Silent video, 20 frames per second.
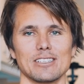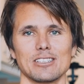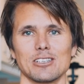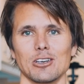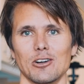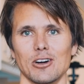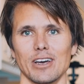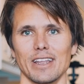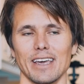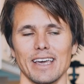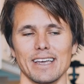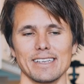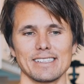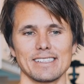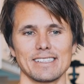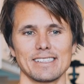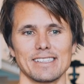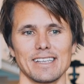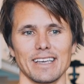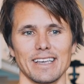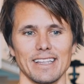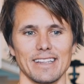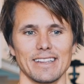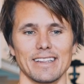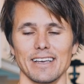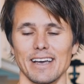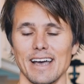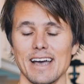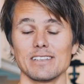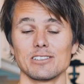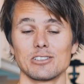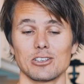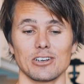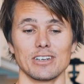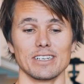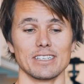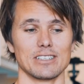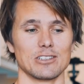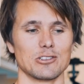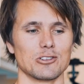So I guess the
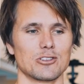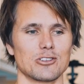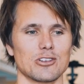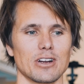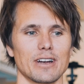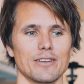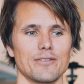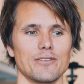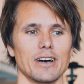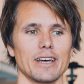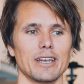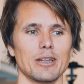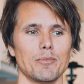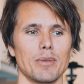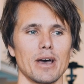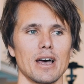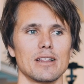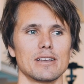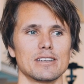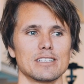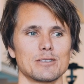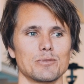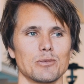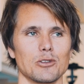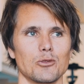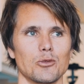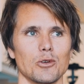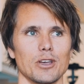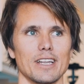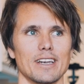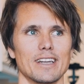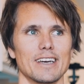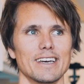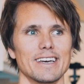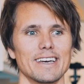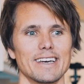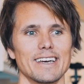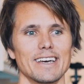answer is to try to find a balance between